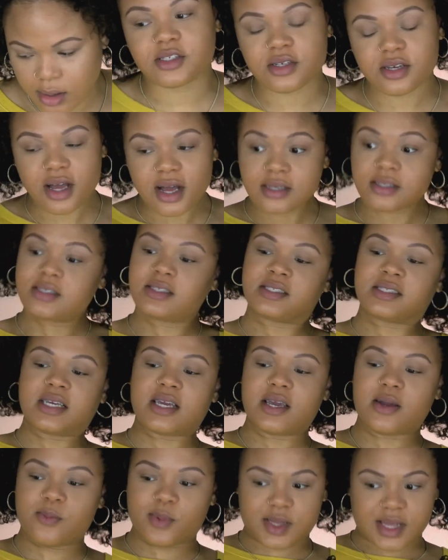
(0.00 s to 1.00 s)
Do y'all
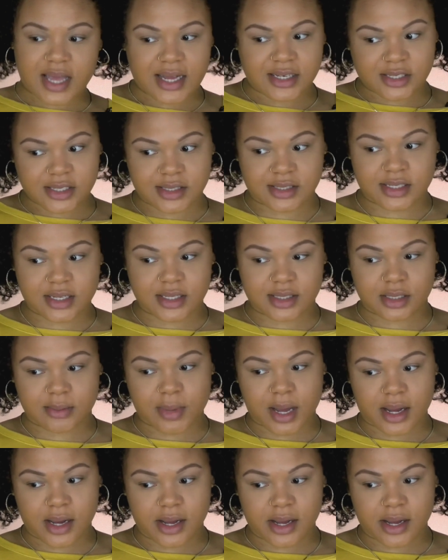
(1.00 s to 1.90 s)
see what that just did to my